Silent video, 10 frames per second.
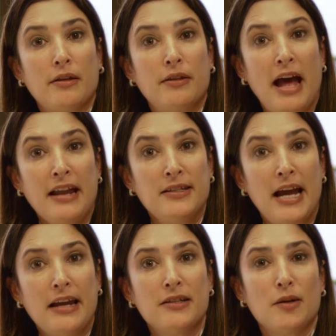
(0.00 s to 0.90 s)
That
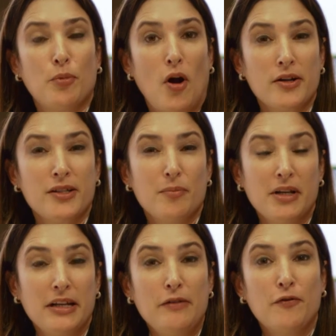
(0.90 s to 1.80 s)
takes
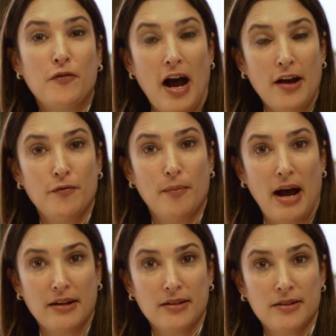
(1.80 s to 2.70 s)
approximately 5
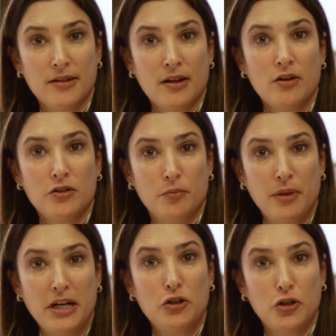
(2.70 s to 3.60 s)
months to
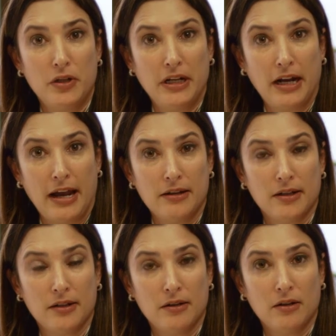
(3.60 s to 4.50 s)
be
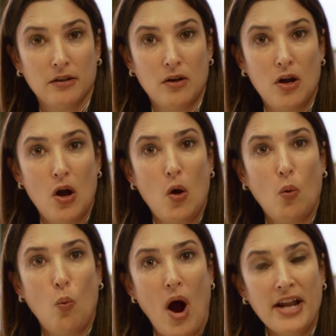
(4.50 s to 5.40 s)
adjudicated.
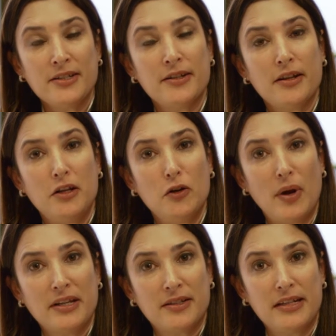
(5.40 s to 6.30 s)
Once the
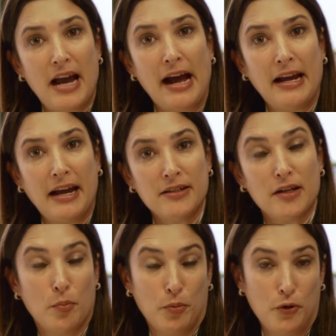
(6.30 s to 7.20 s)
USCIS
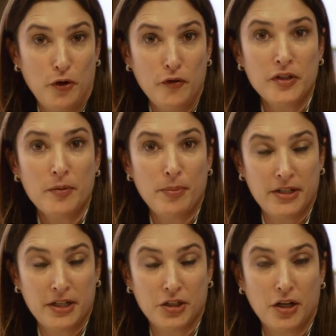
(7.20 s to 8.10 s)
approves the
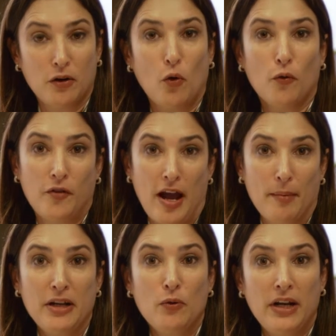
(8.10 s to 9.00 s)
petition or
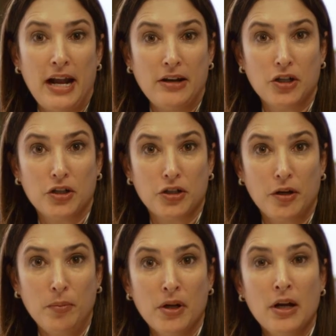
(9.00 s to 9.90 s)
family
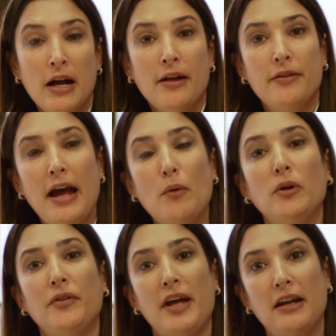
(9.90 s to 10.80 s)
relationship, they
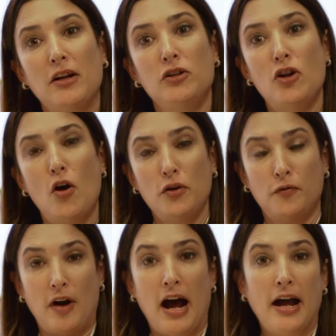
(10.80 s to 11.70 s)
will then
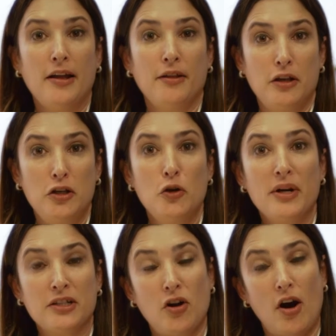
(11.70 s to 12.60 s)
notify the
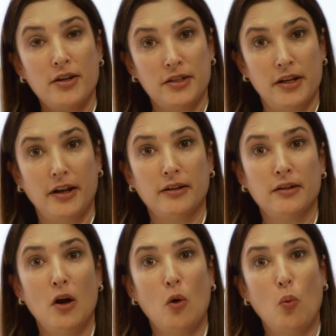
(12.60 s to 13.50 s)
US consulate
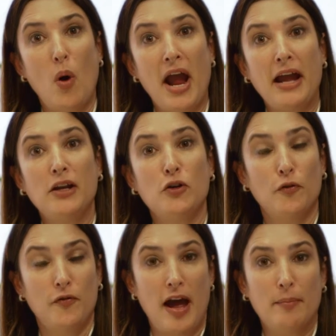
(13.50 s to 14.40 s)
where your
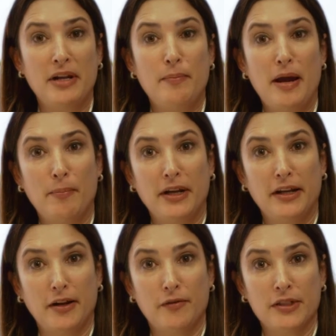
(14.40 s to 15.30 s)
family member
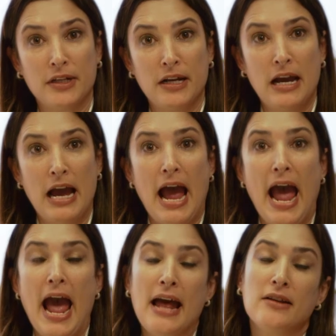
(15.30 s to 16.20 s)
lives.
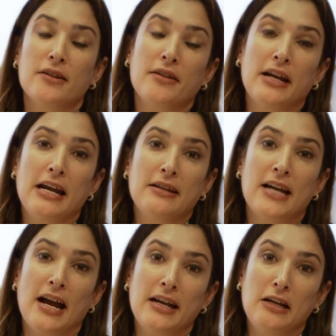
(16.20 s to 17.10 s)
And the
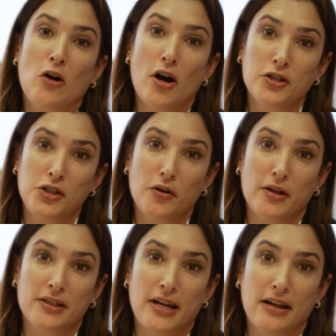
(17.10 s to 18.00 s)
Kentucky Consular
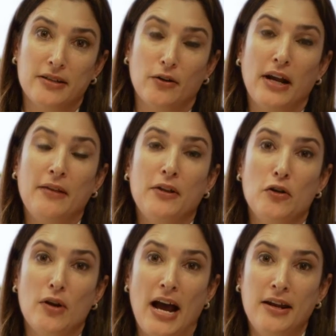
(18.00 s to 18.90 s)
Center in the
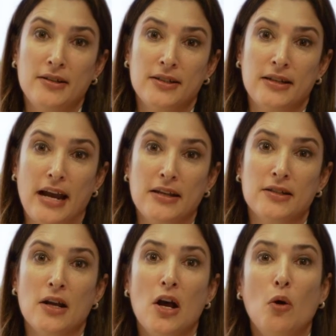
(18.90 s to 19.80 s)
United States
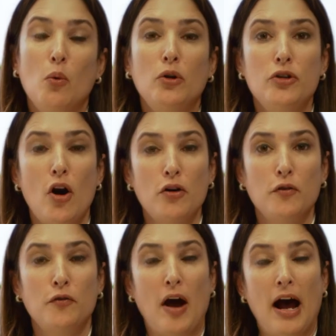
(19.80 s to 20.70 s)
will
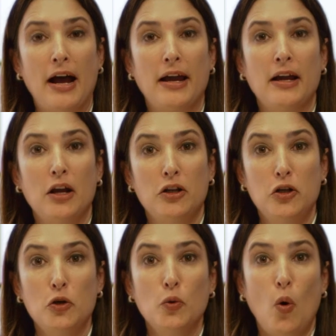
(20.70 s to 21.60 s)
notify
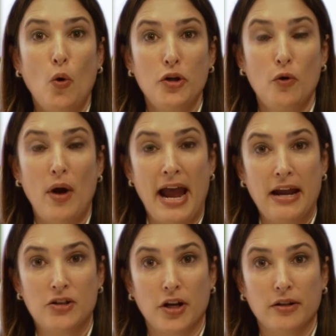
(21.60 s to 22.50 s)
you or your
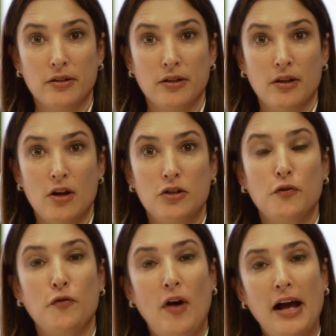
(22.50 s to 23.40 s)
agent to
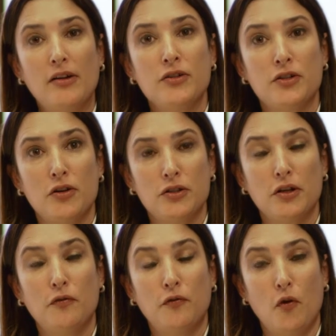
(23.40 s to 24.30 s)
file certain
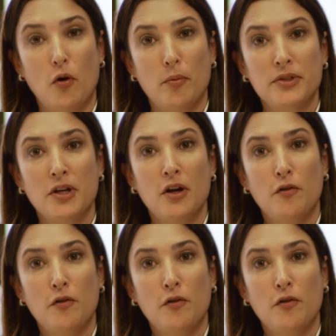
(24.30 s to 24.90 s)
forms